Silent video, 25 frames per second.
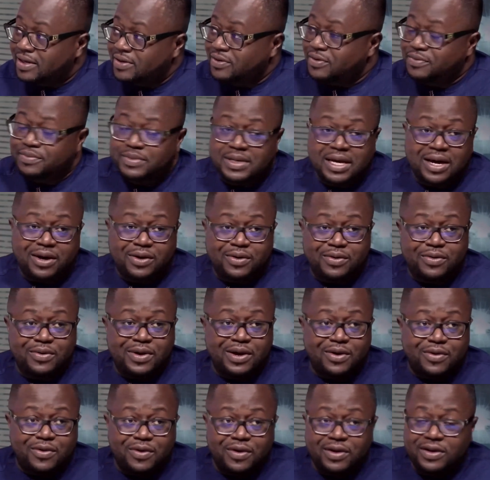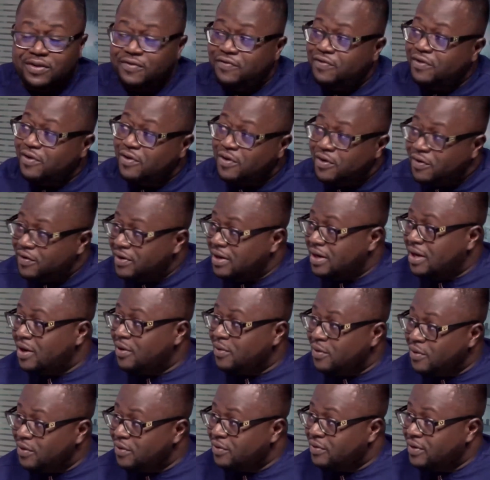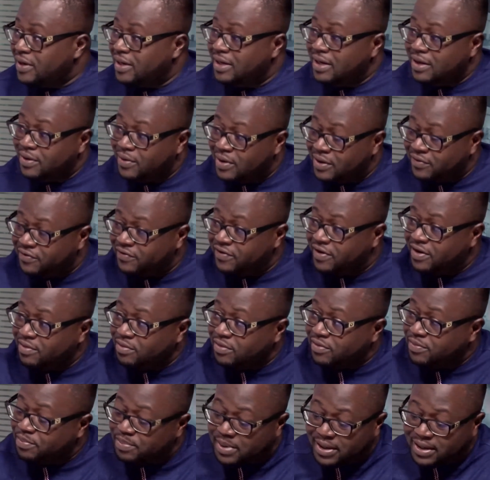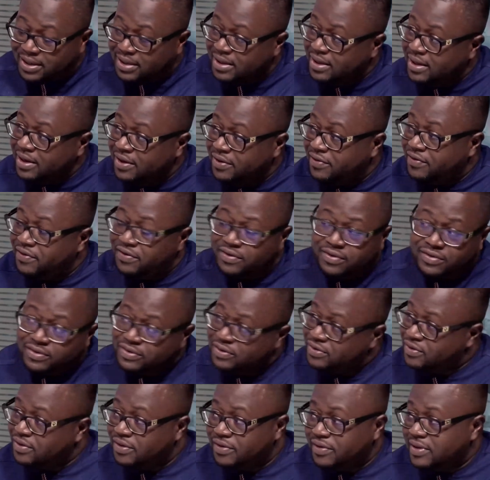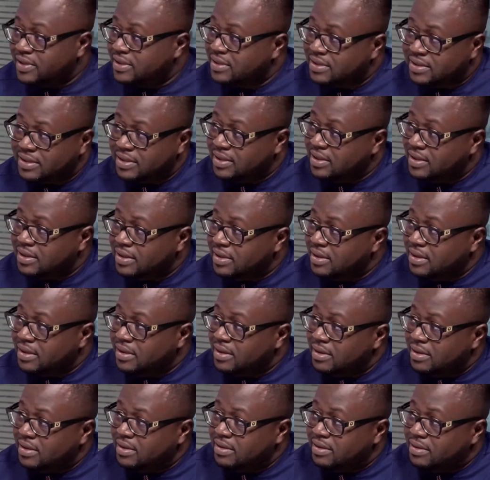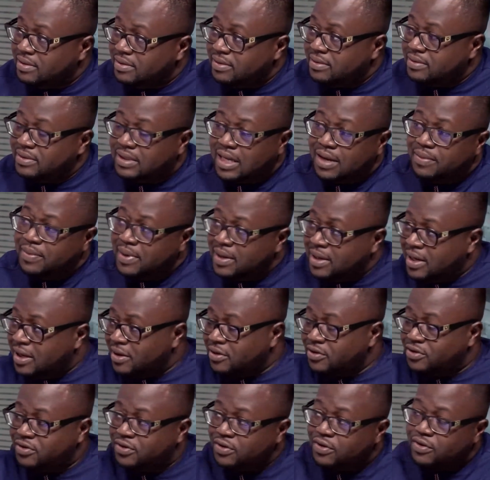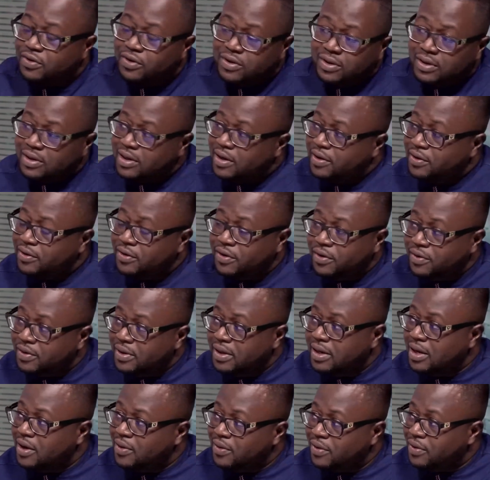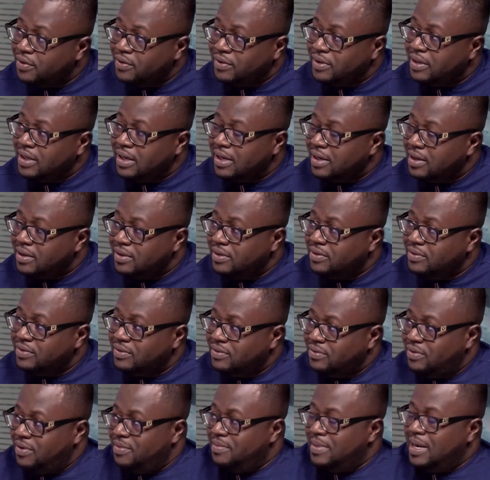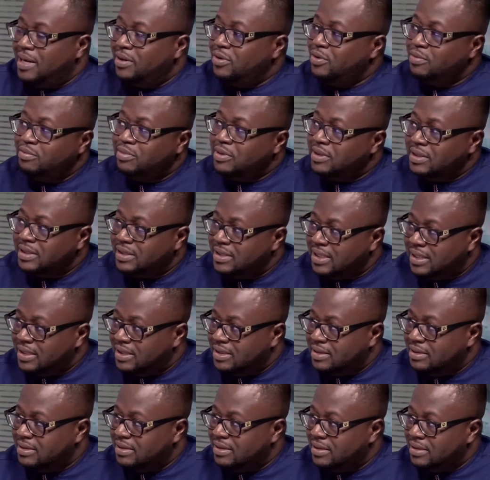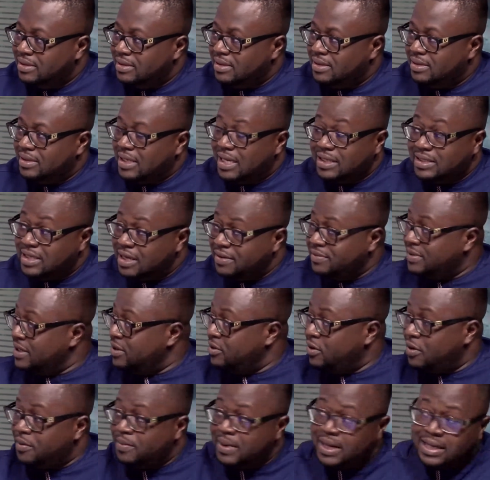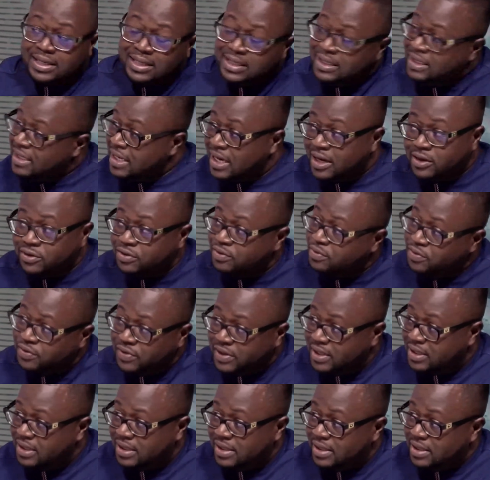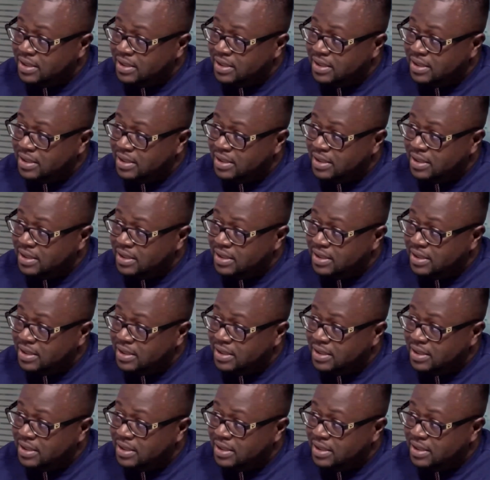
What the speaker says: Obi, I always call it for gorilla war. And then what trap pen air stories. Time I now throw gorilla war. Now for my no business. That time they no money here some way.